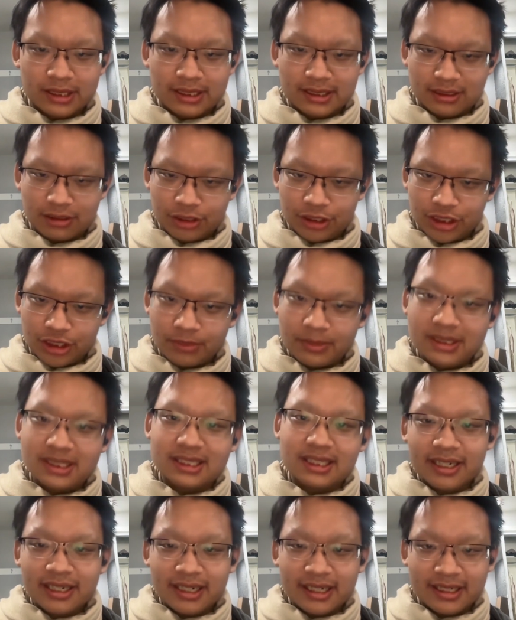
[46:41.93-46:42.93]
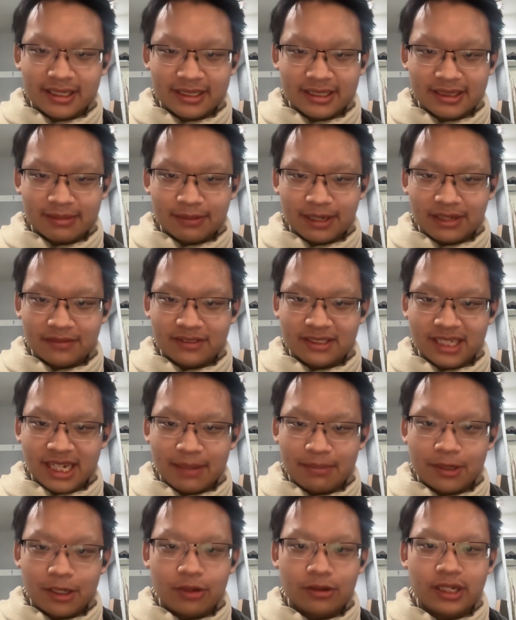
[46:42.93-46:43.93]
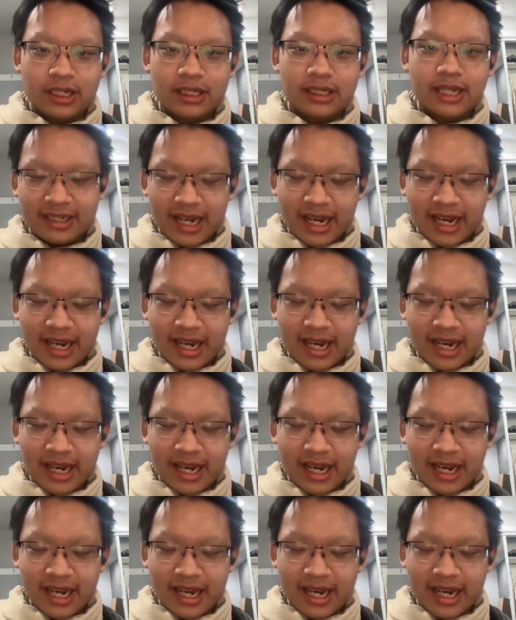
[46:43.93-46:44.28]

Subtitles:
its legitimacy in this way of scapegoating,